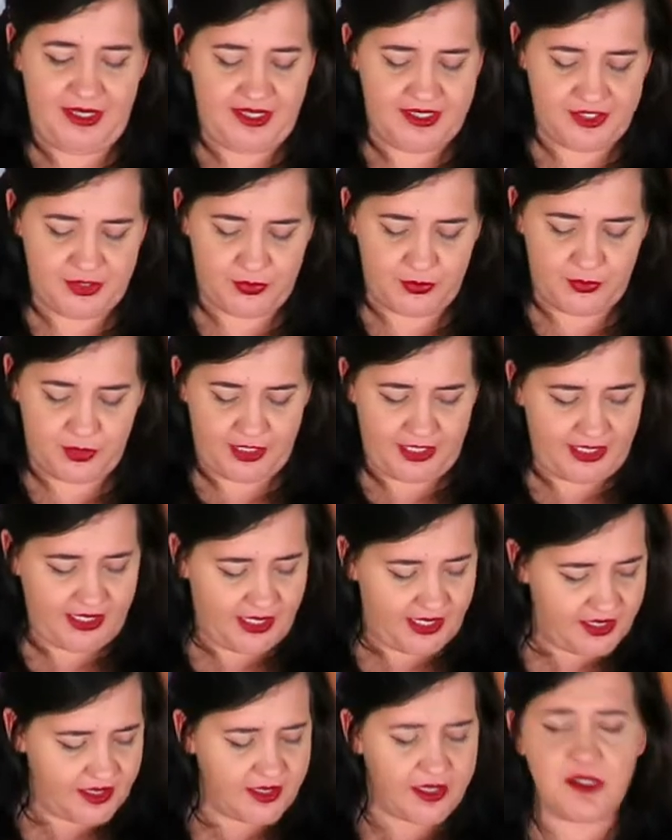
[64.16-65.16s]
because we're
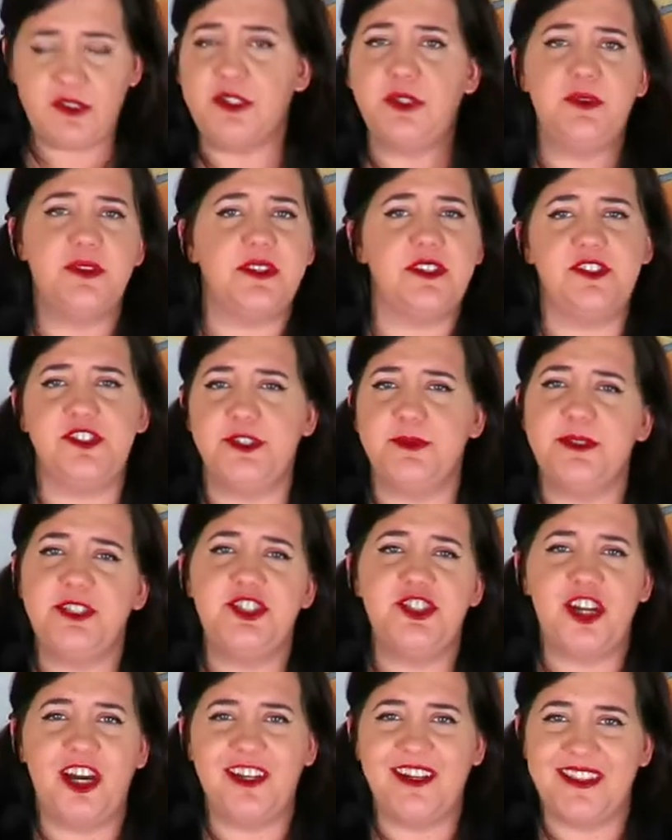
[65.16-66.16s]
kind of going with the
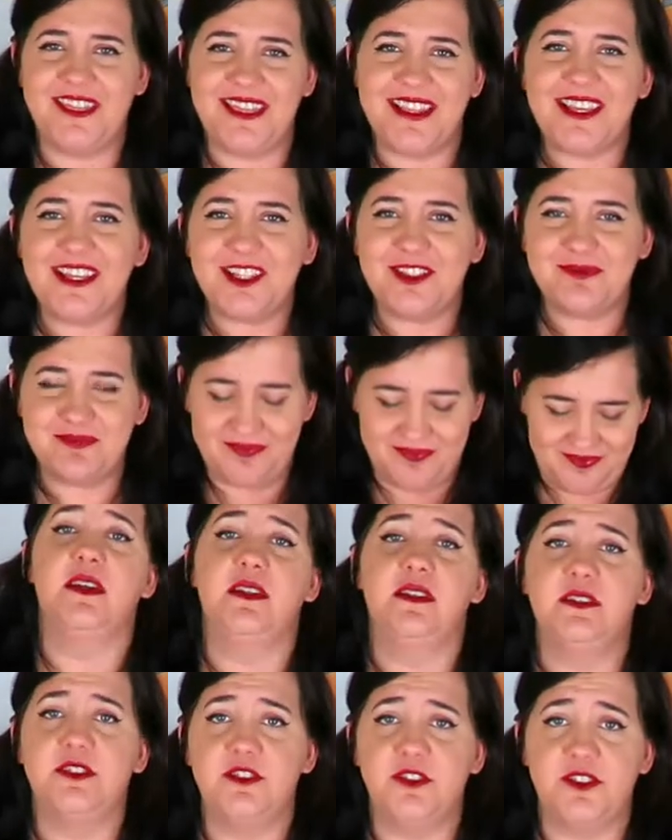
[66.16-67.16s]
chimichanga theme.
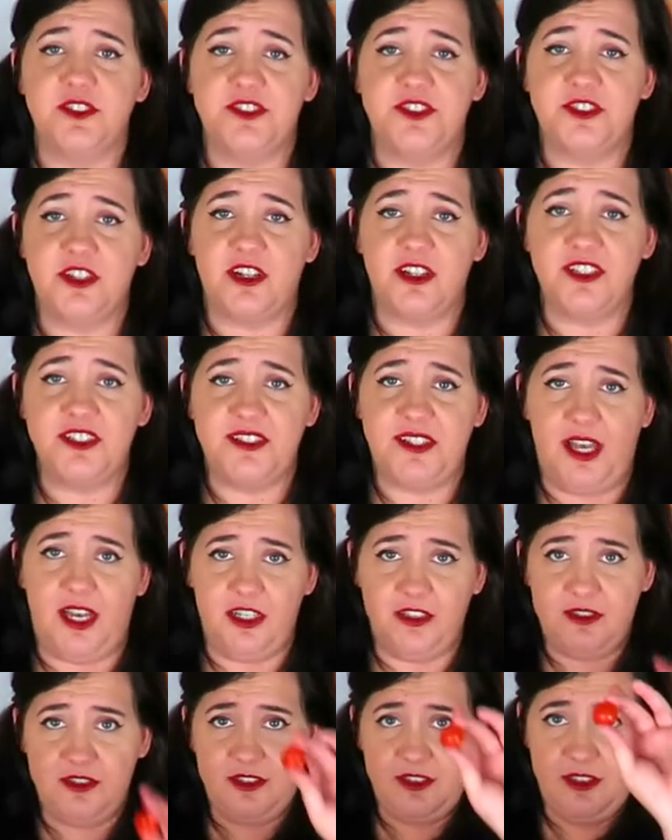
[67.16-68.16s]
So to start us
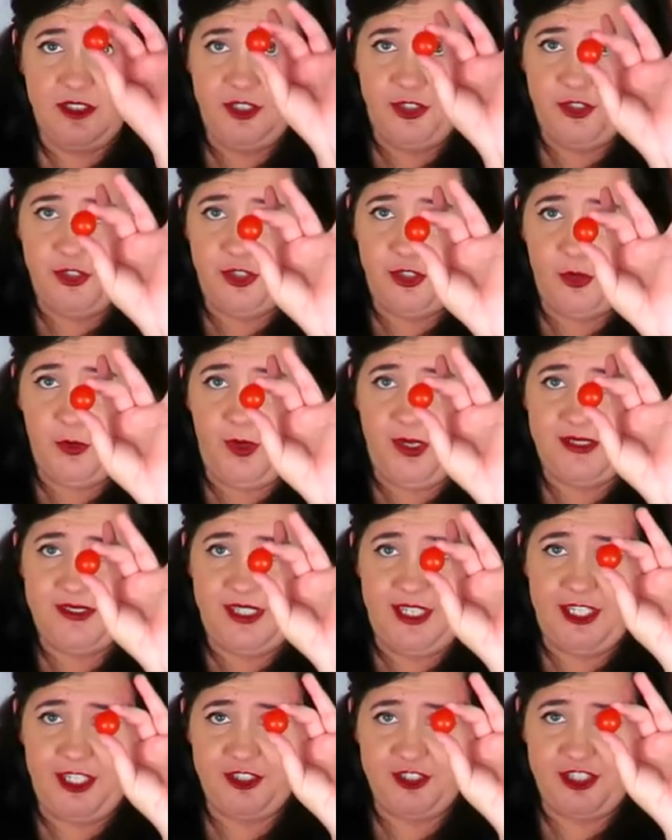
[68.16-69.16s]
out, you're going to want
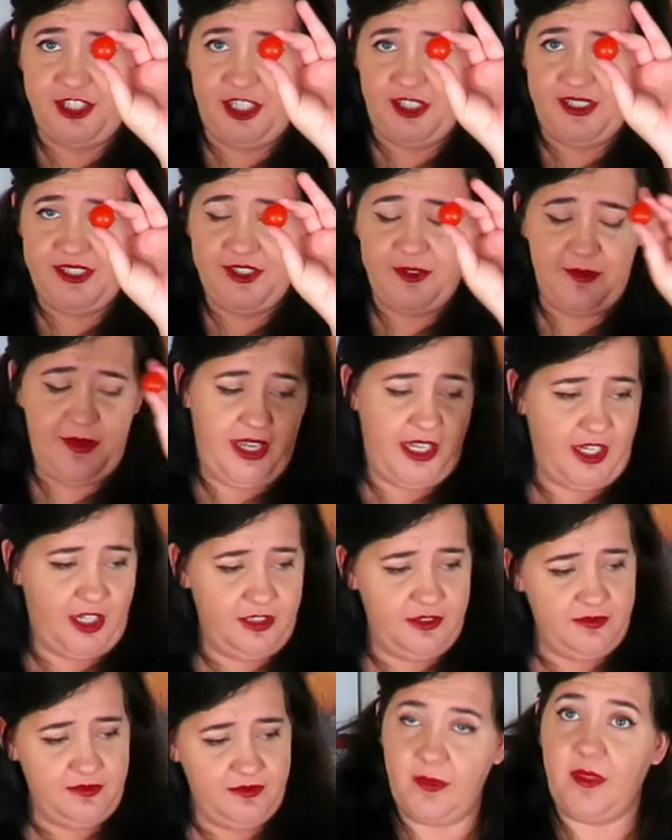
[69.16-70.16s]
to take your cherry
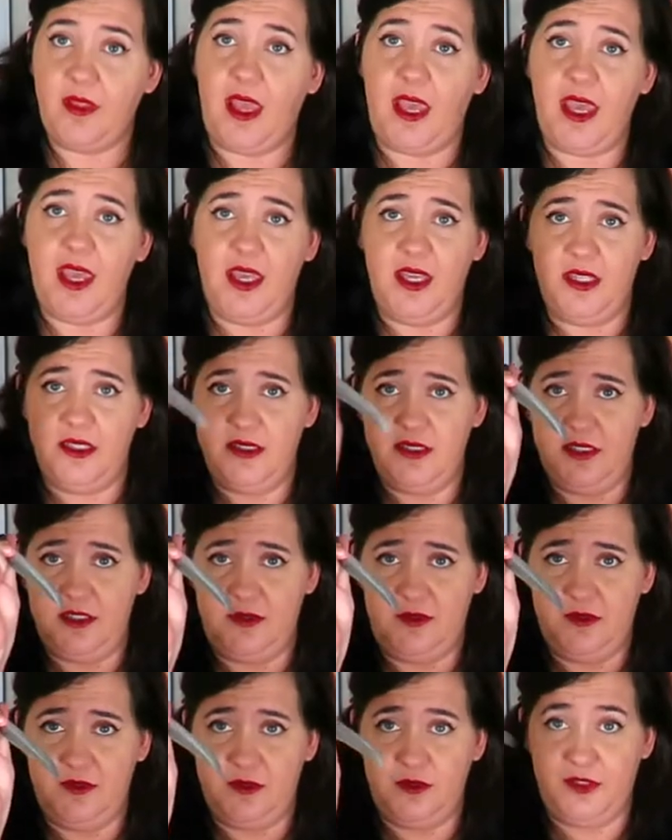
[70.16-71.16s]
tomato and
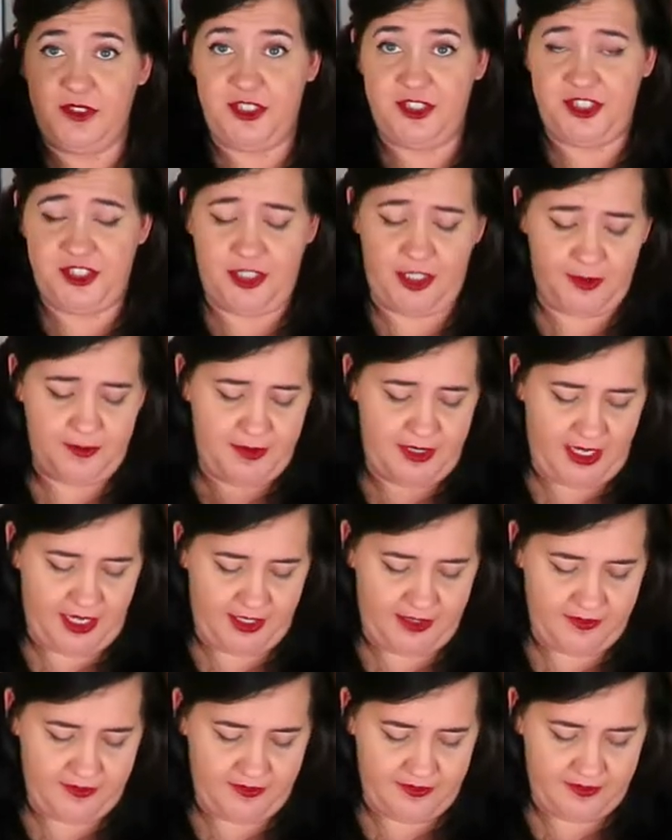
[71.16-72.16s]
with a sharp
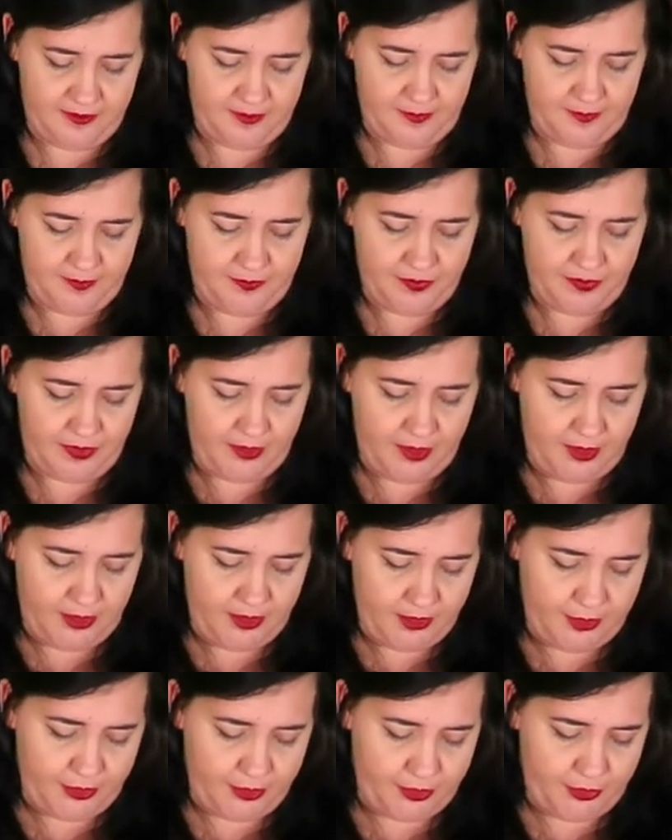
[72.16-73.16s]
knife,
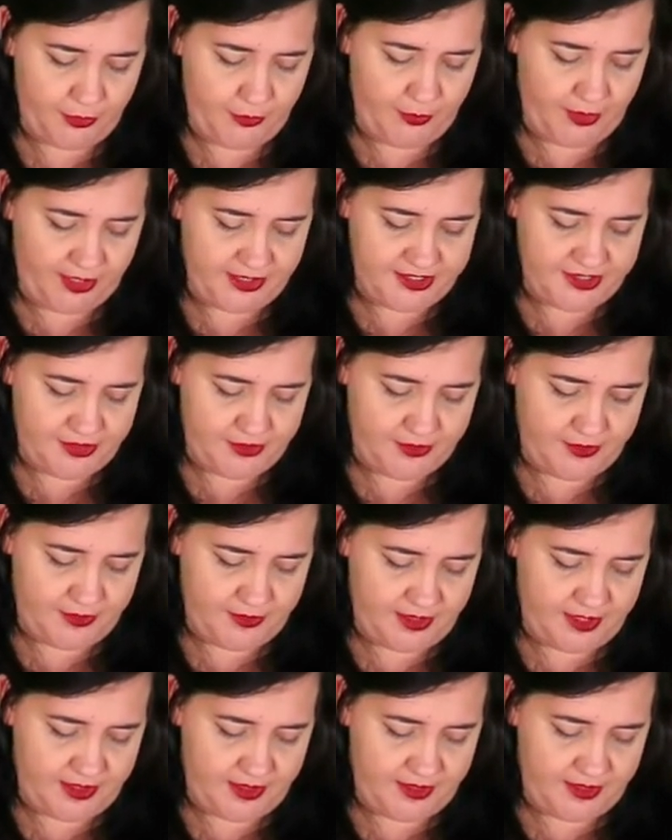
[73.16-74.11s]
you're going to want to